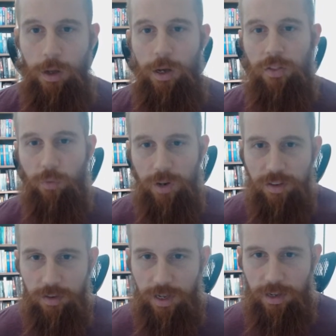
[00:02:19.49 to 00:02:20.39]
And the
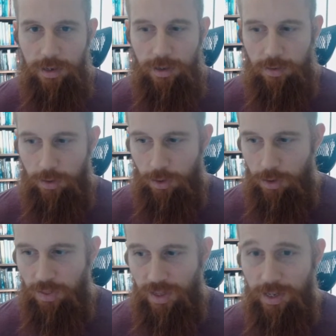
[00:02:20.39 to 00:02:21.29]
reason that is a good thing